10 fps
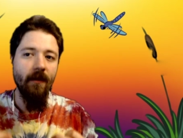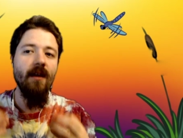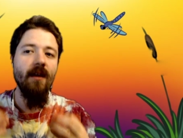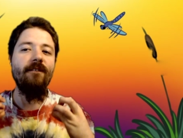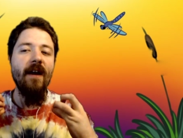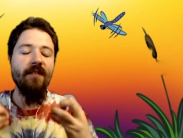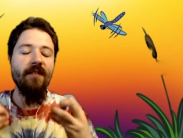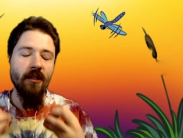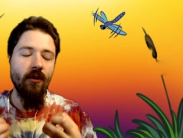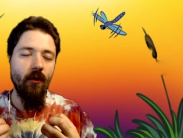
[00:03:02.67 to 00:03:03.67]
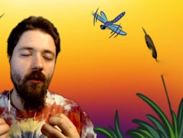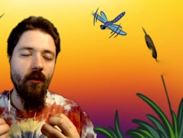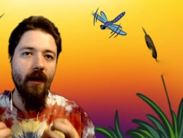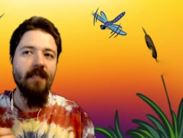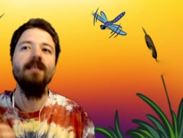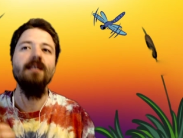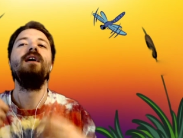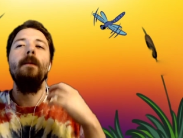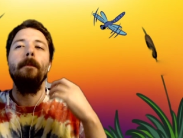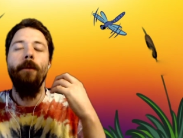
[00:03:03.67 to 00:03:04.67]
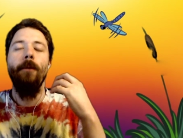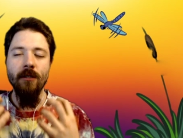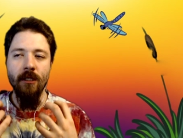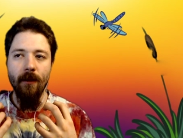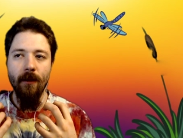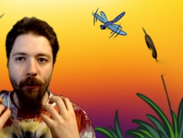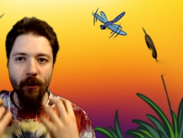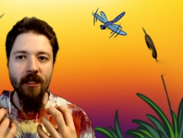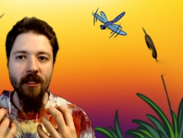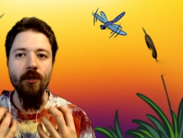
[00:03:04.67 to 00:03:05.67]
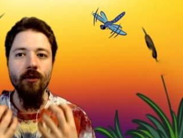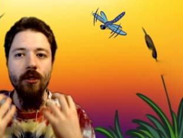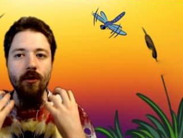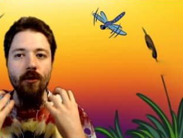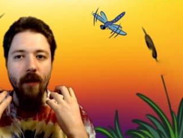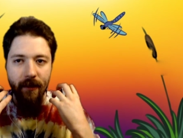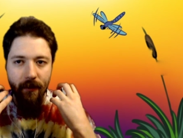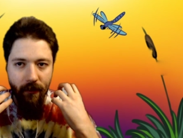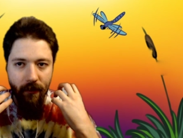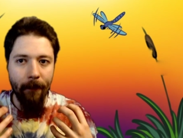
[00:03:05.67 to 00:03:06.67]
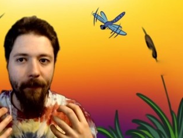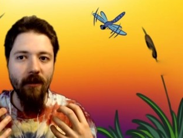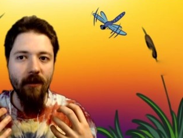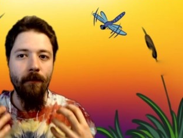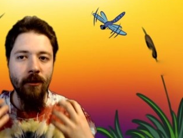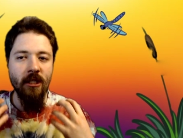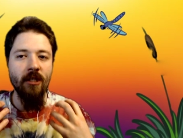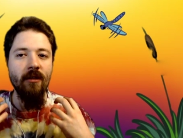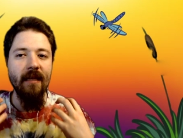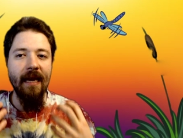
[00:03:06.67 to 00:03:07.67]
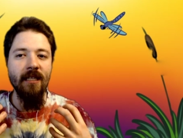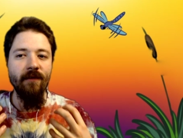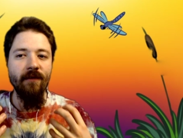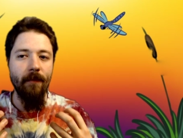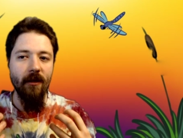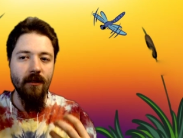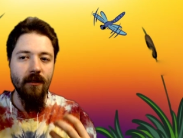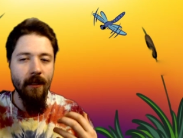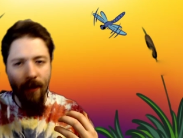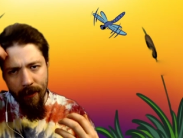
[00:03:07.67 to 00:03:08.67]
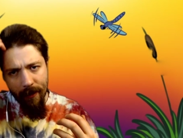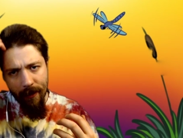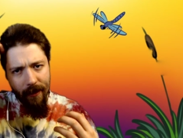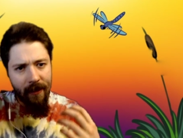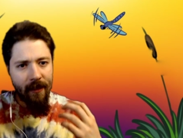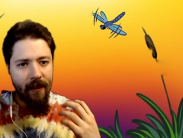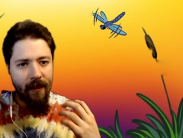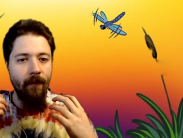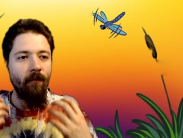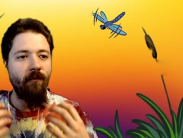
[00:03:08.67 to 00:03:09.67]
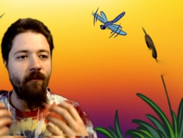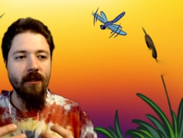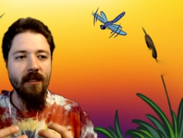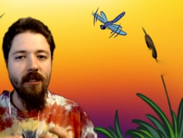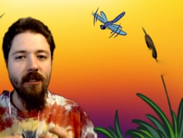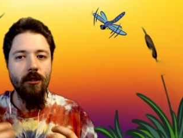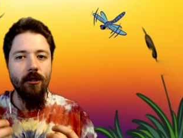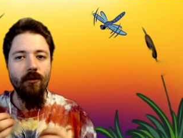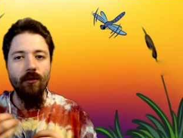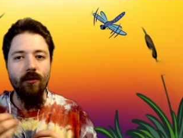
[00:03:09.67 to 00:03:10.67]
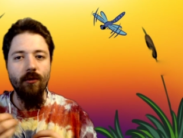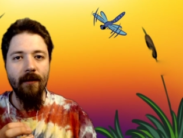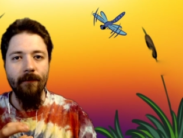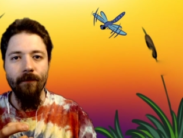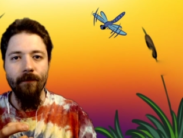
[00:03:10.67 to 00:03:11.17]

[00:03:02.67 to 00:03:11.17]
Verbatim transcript: 5000 gold rush push, pushes you to like abil- pushes you to the edge of your ability. It um, forces you to um,